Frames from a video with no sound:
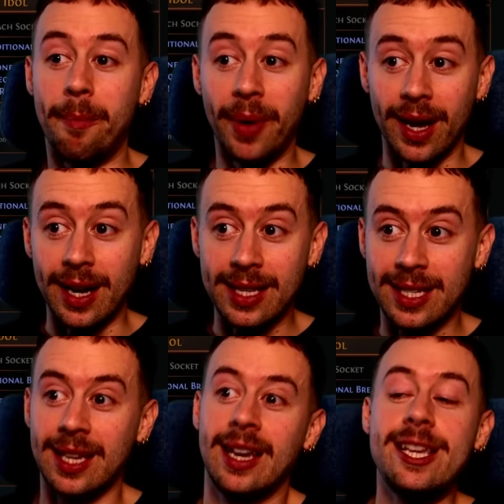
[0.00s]

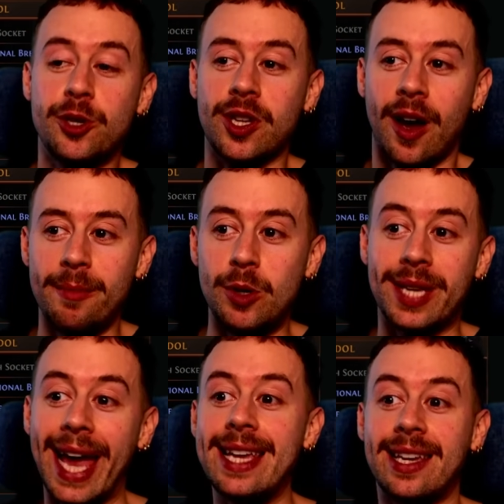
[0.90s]
But each time you
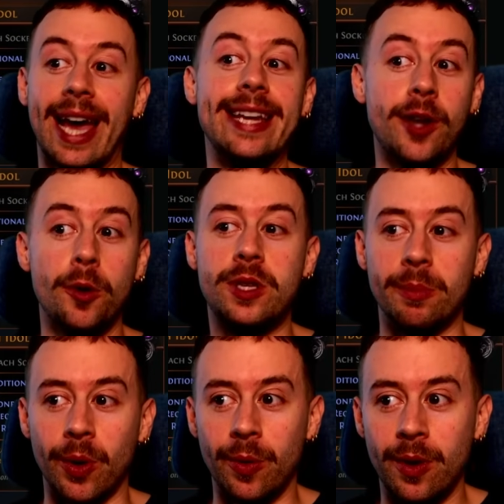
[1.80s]
take a
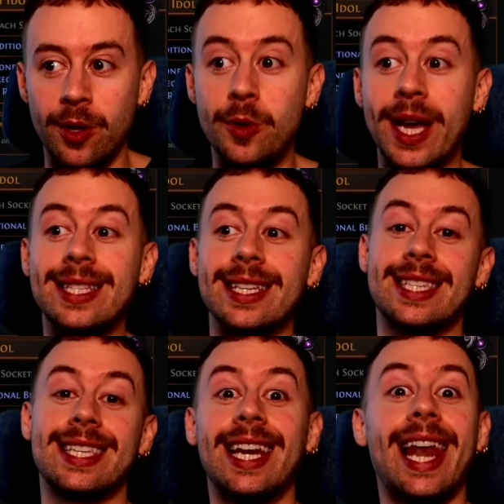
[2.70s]
notable, you get to
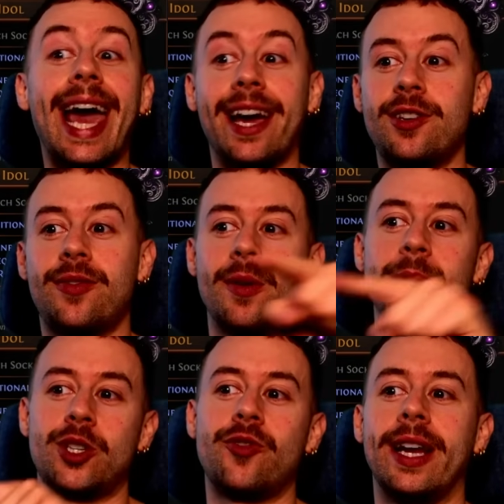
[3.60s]
select from
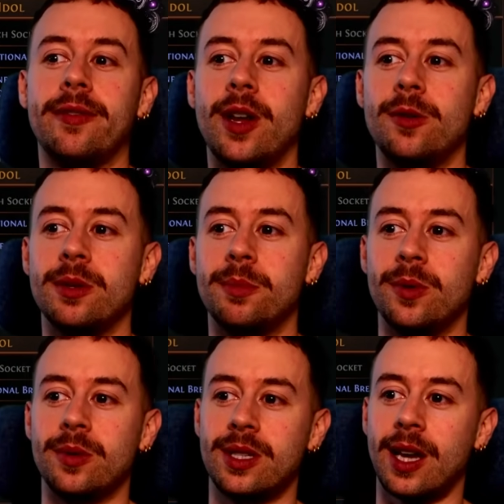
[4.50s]
a string of
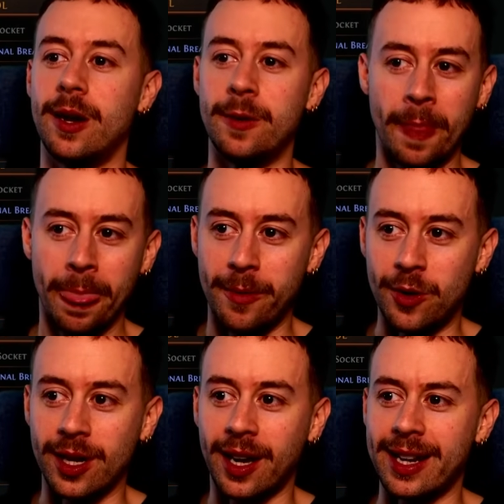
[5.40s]
notables. So you
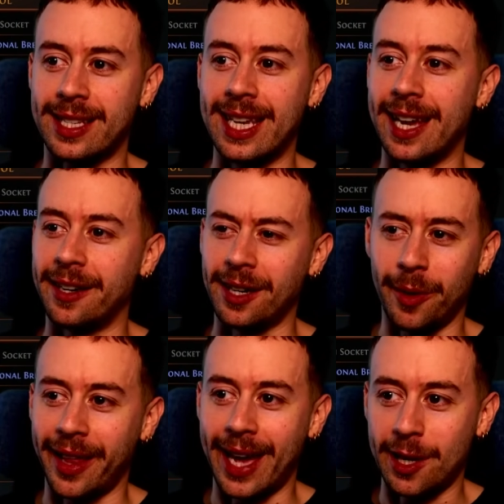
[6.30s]
can kind of see here, I don't know
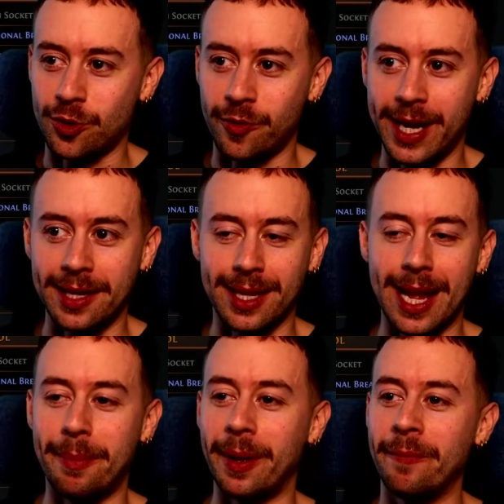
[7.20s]
why that extra ring's
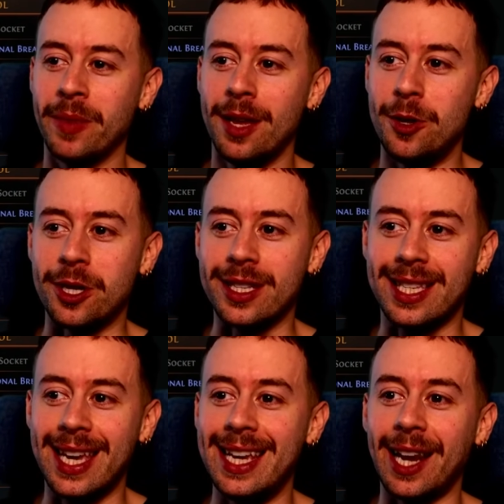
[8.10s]
there, but you can
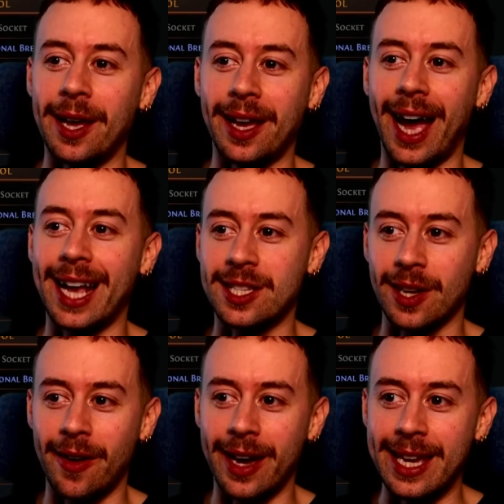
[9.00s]
see like as
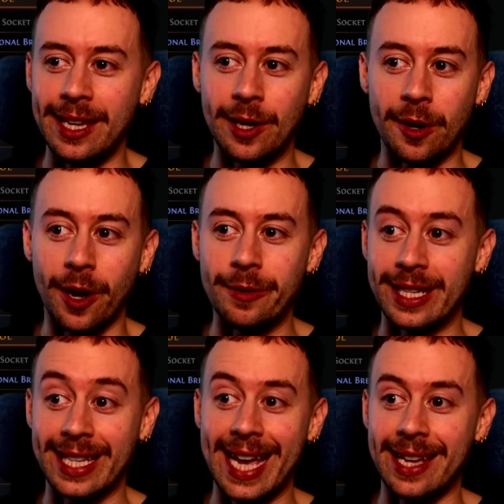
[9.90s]
I, go
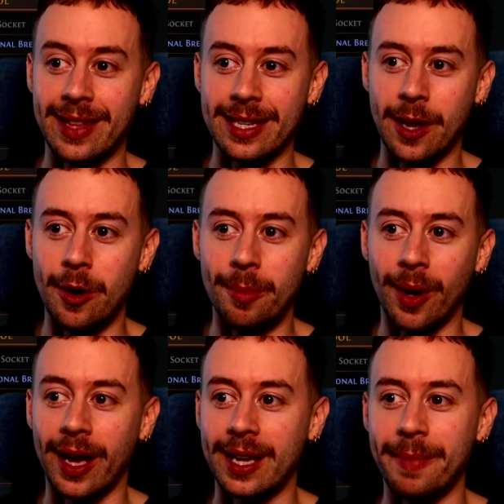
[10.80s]
to take this
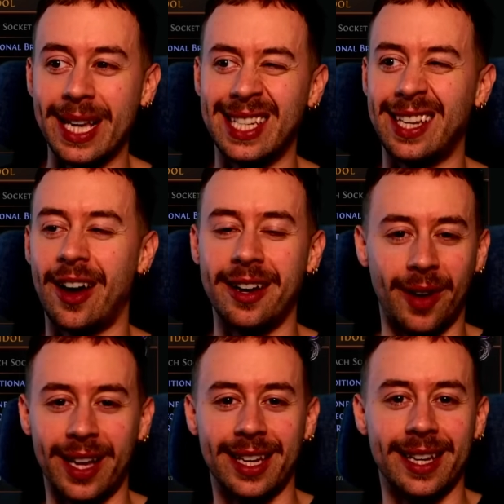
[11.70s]
notable, I can basically kind of
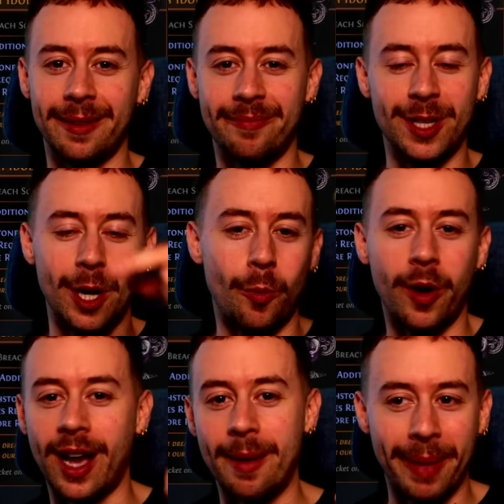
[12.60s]
like a,
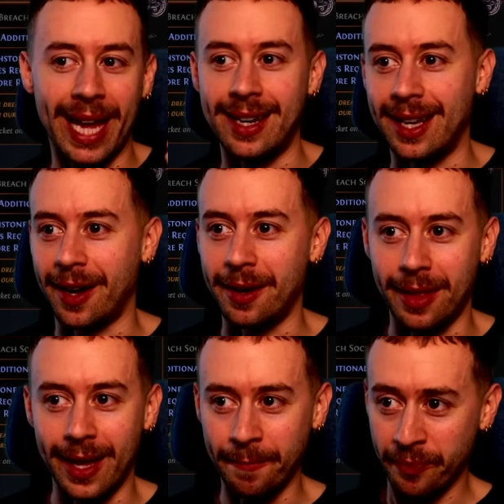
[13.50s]
one-armed bandit kind of
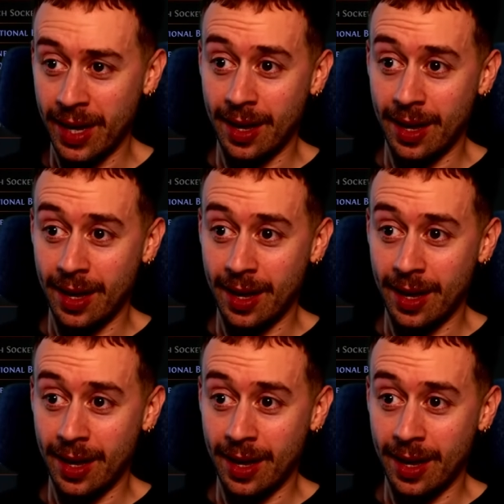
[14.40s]
thing.